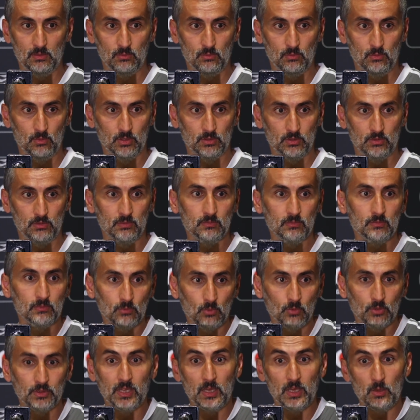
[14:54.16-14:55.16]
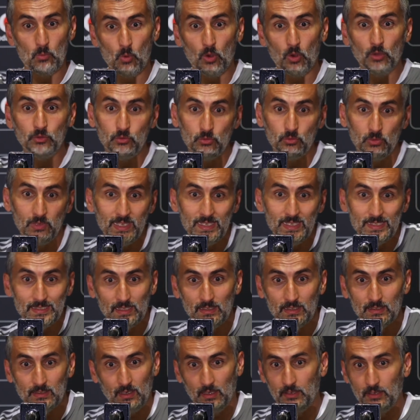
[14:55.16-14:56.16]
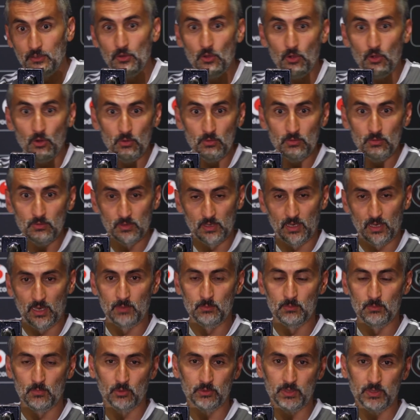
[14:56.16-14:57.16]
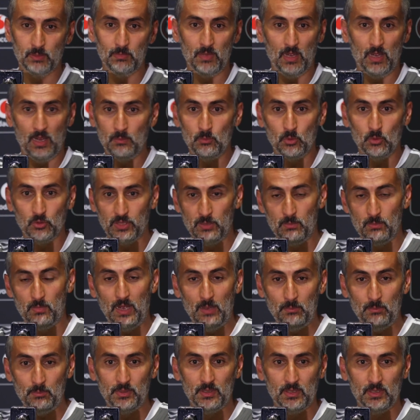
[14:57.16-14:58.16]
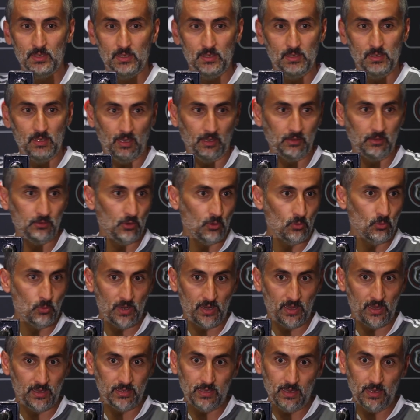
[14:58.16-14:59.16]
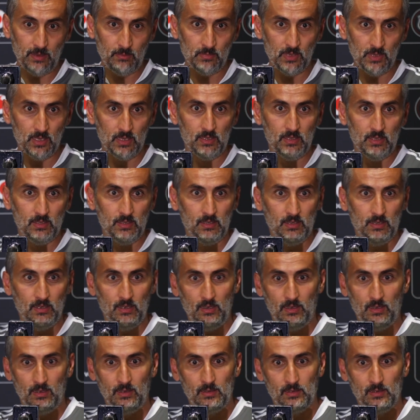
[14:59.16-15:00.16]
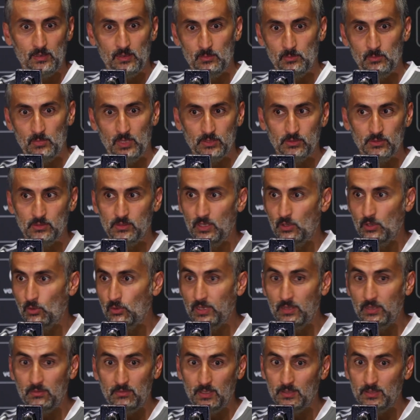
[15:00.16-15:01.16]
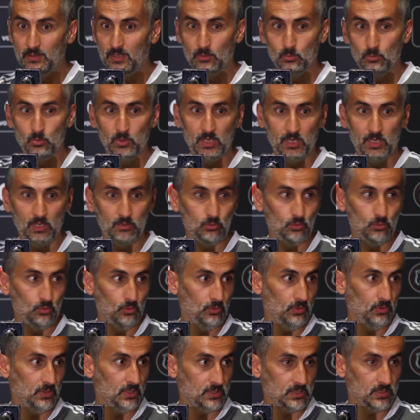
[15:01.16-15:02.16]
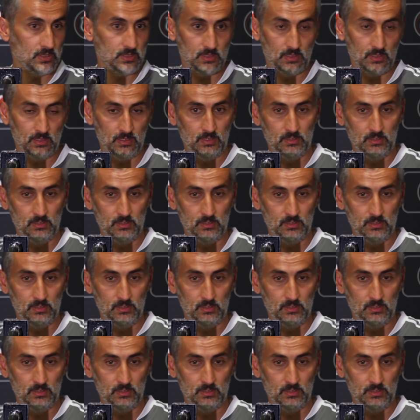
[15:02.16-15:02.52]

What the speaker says: what they want to listen. I know I'm on the map. I know where I am, But the only thing that we can do is